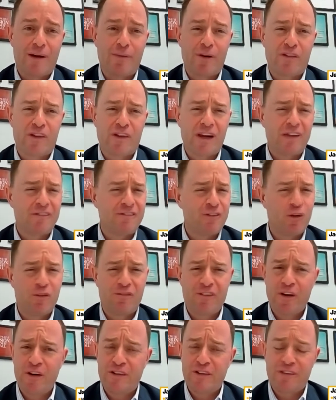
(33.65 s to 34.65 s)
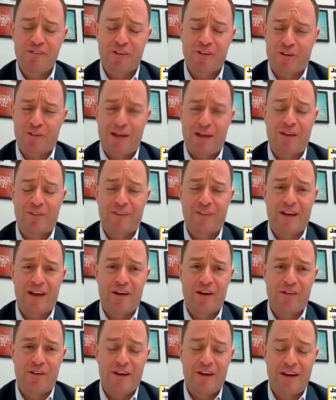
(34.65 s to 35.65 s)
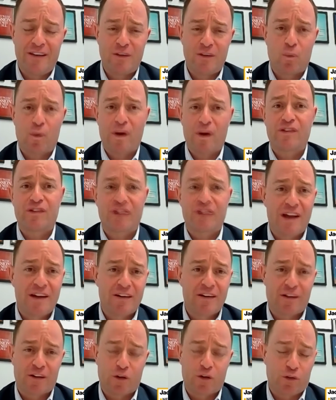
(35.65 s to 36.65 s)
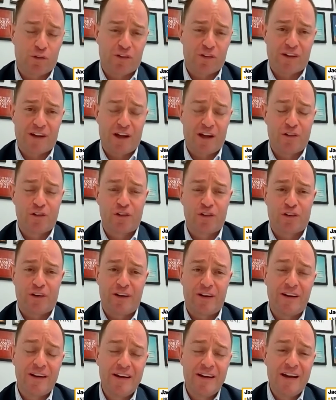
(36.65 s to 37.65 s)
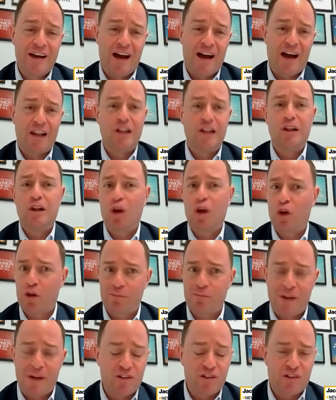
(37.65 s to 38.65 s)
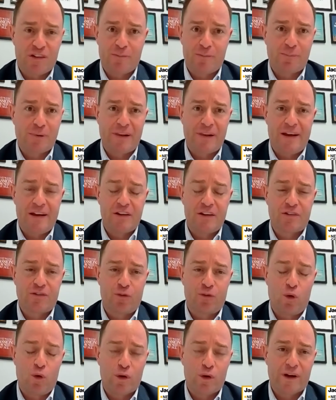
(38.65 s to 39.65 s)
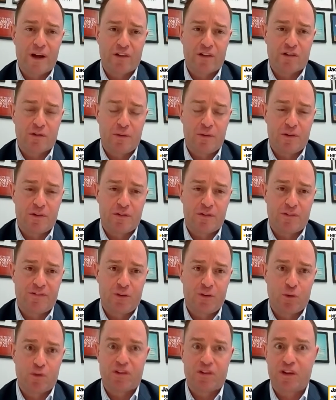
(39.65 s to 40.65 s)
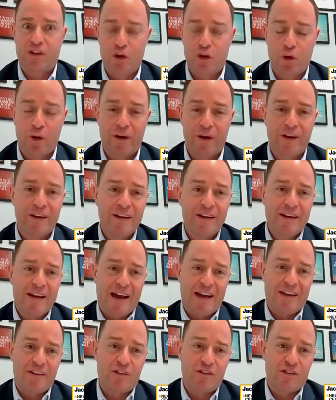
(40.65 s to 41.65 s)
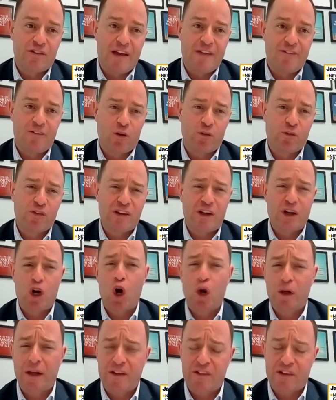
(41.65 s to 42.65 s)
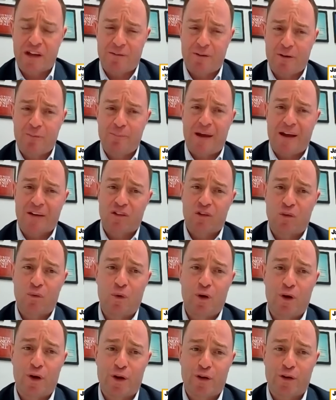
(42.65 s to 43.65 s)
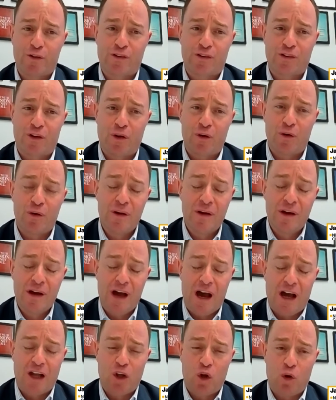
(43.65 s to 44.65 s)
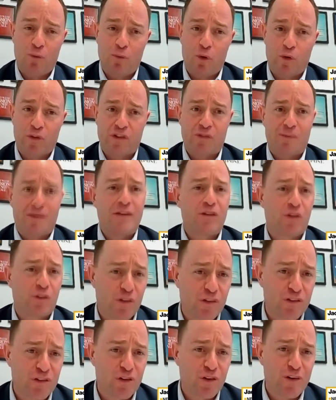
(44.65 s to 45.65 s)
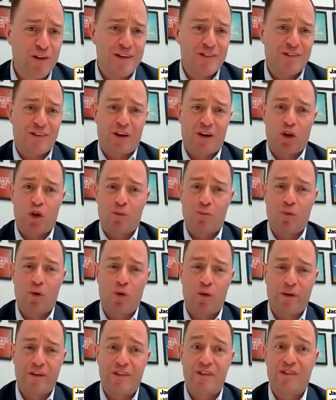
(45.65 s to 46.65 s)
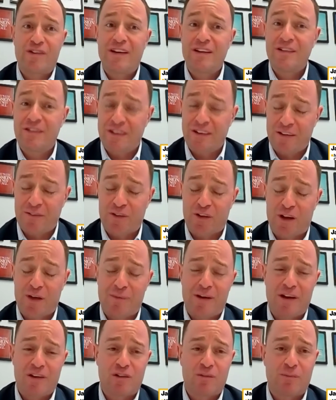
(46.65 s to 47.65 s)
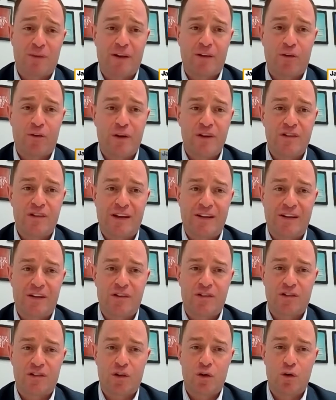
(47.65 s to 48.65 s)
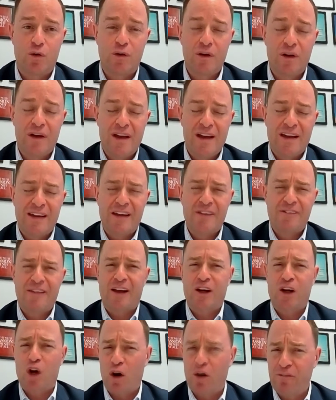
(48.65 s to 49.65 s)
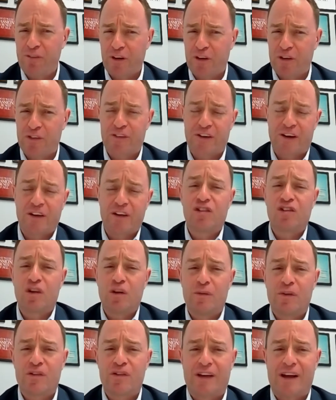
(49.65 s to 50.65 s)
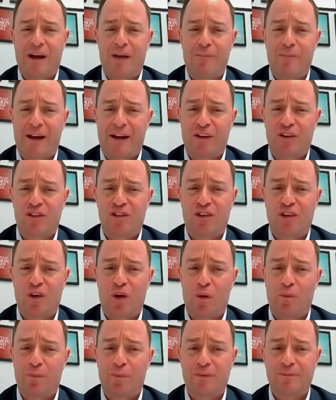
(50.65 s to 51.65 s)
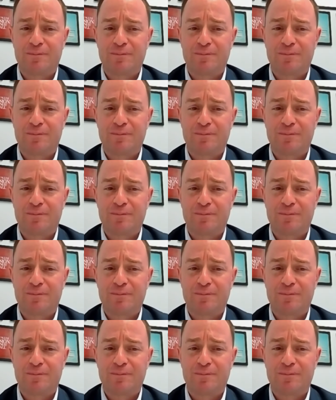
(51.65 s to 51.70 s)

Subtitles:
But it's going to feel very different out there in the West End and across the country. A lot of measures in place for customers to feel secure and safe, and obviously colleagues coming back to work. So a lot more space on the streets and a lot more incentives, I imagine, by the retailers to give that confidence for consumers to come back and shop.